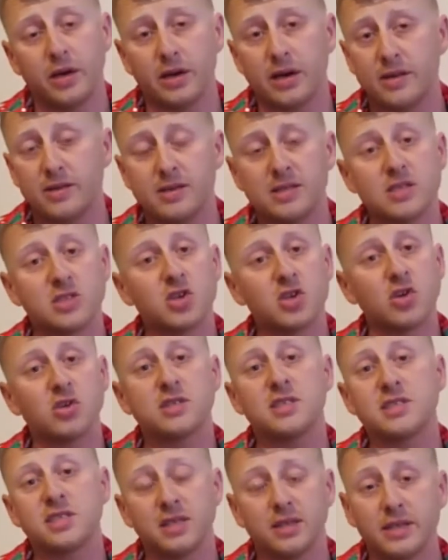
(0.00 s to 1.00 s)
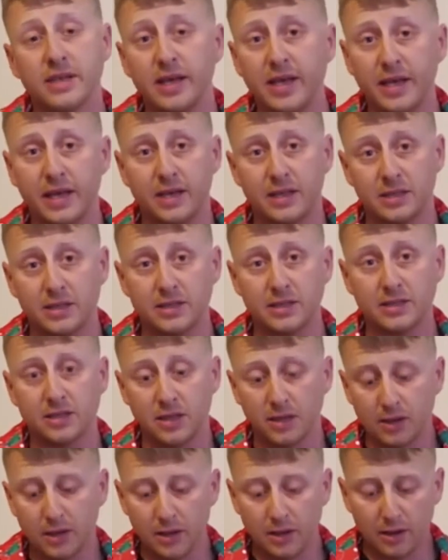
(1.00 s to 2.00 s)
Now, this is all still in England.
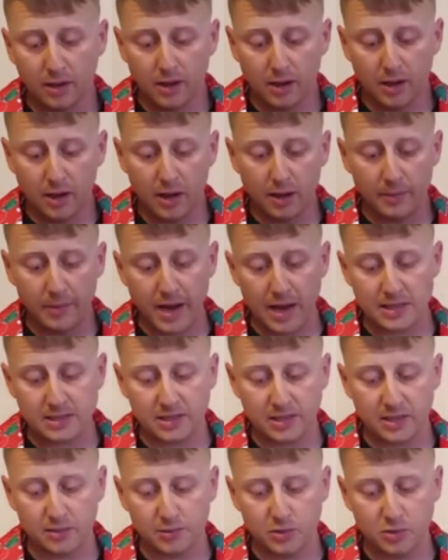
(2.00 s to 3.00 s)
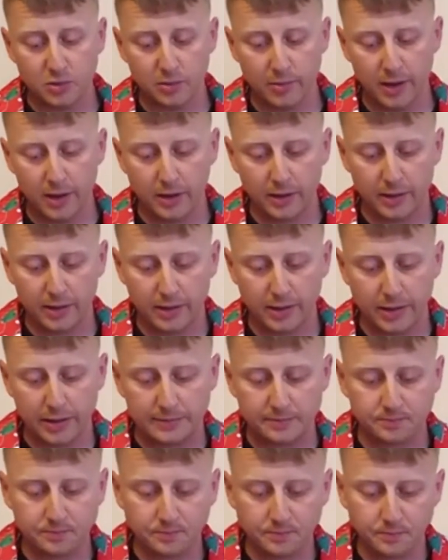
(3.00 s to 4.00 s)
It hasn't come to America
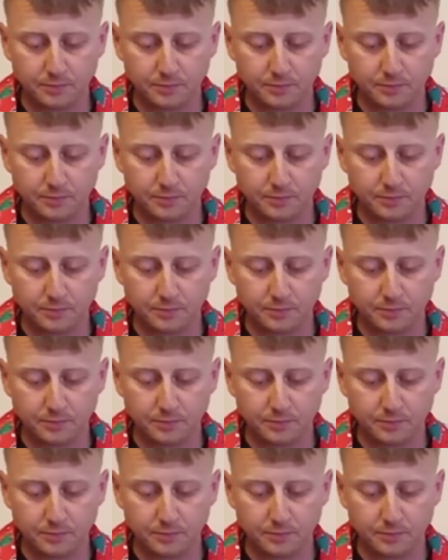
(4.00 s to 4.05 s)
yet.